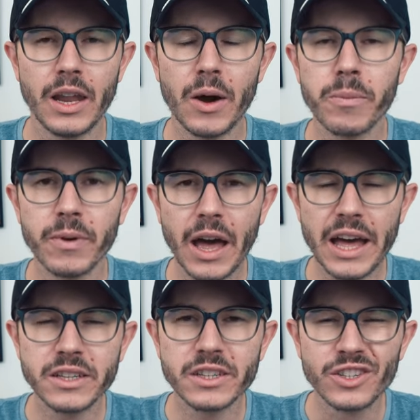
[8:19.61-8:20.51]
Now,
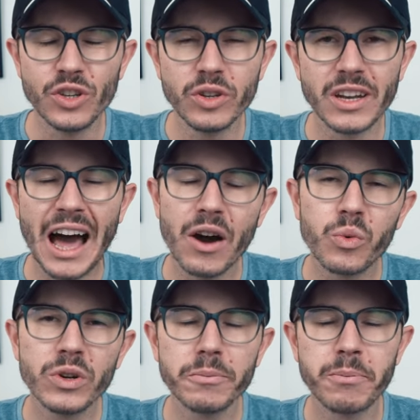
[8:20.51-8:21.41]
as a student, I
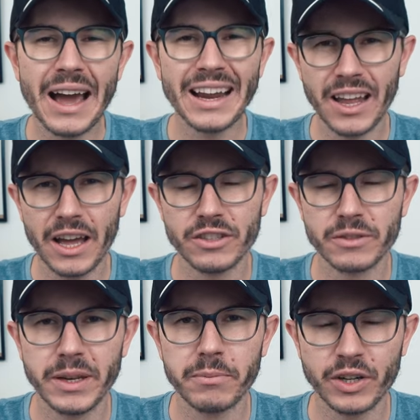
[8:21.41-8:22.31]
wouldn't buy
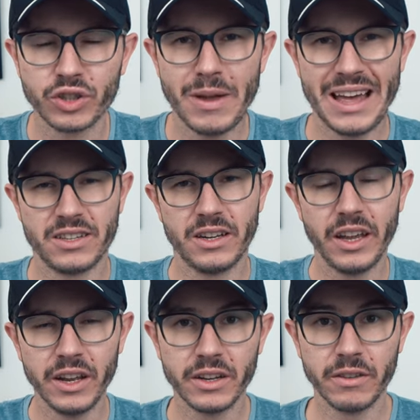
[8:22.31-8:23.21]
Lion's Mane Mushroom as
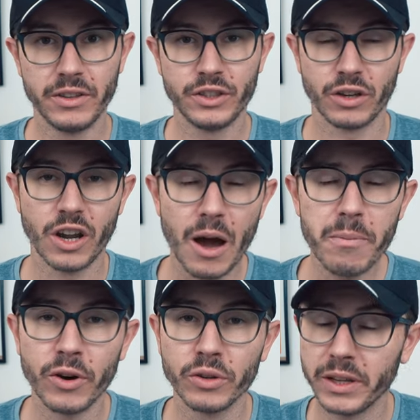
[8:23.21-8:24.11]
an individual
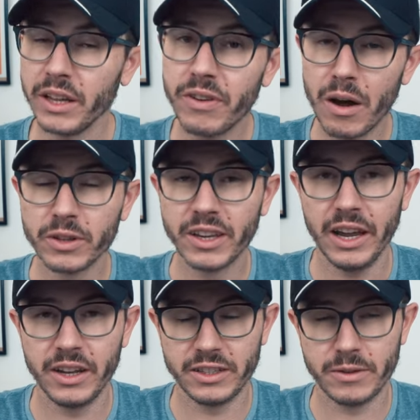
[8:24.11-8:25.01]
compound, but if I would
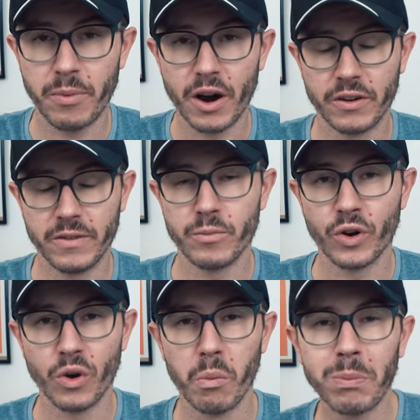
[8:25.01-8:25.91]
get it as a part of a
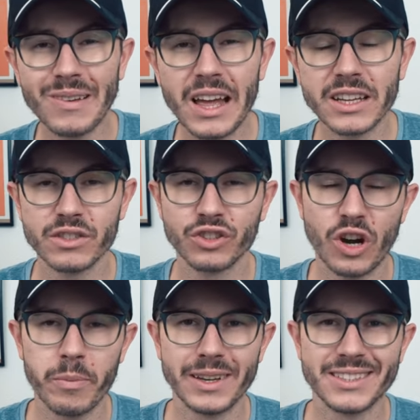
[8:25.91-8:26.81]
more complex
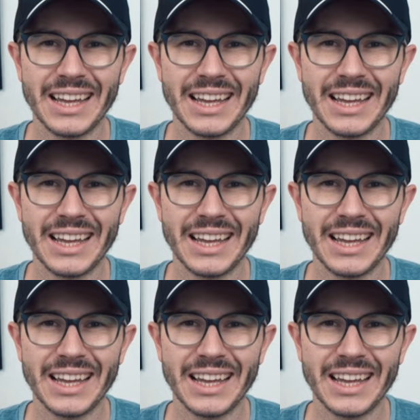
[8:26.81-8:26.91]
nootropic